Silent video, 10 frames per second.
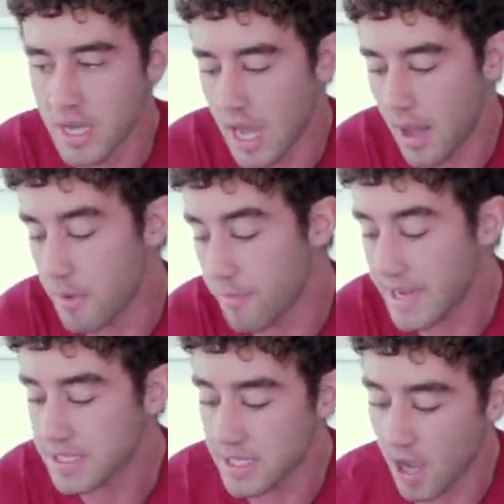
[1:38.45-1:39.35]
But
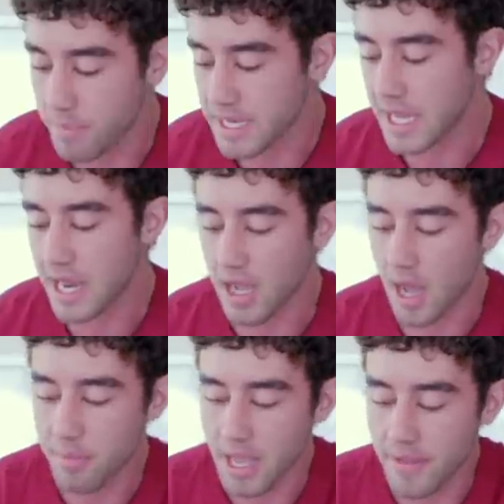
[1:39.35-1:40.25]
basically, I've been getting
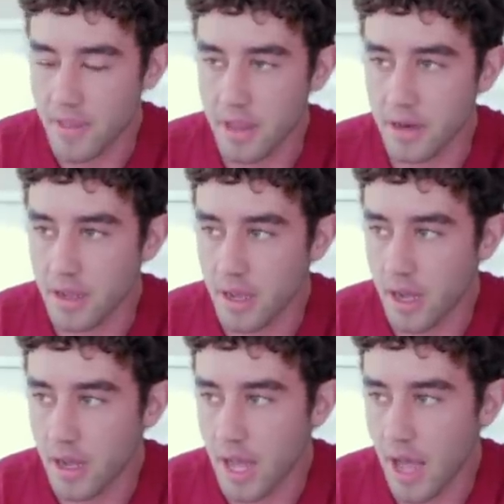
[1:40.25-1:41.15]
up, and then
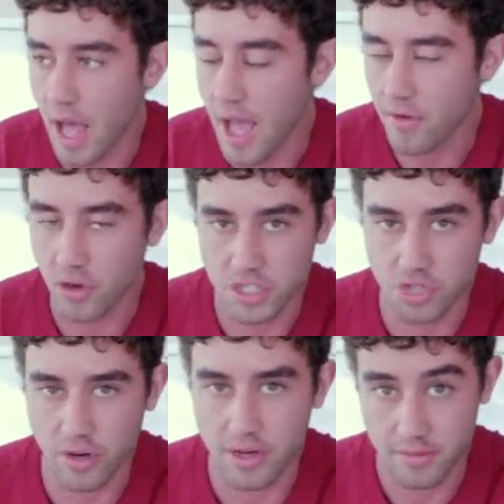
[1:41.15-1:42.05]
I'll have
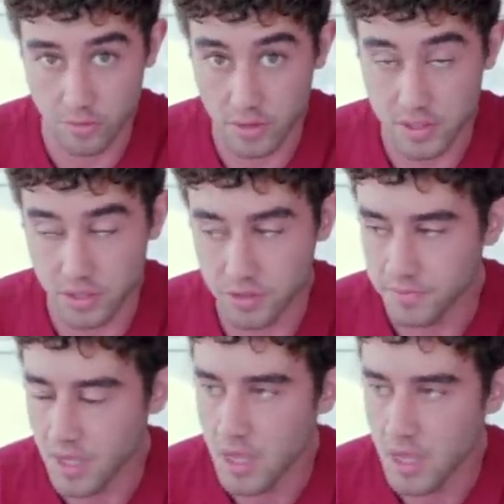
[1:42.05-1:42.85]
OxyShred, one scoop,